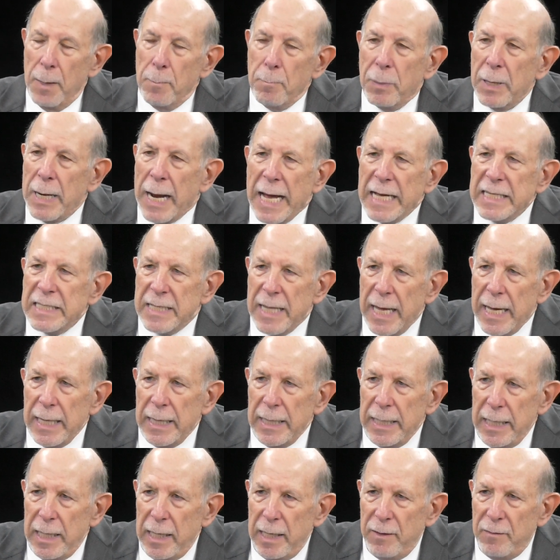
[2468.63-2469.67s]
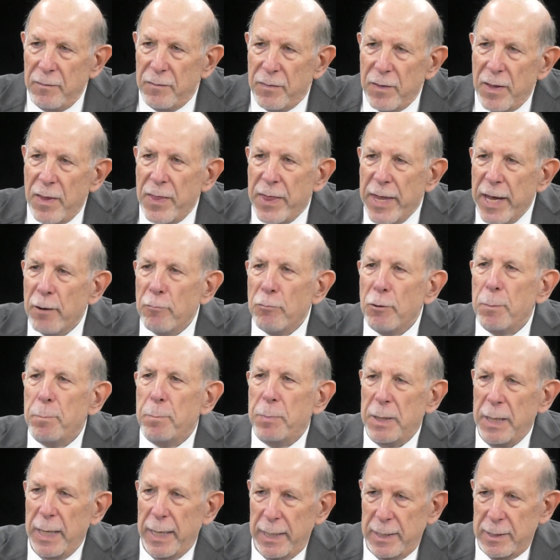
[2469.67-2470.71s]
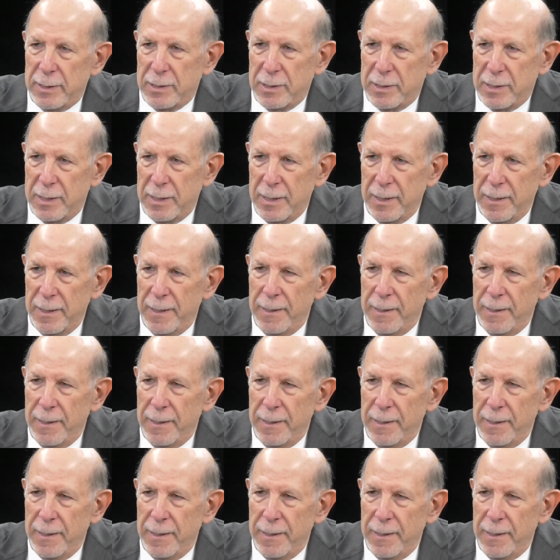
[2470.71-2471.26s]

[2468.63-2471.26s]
But as they leave, they're replaced.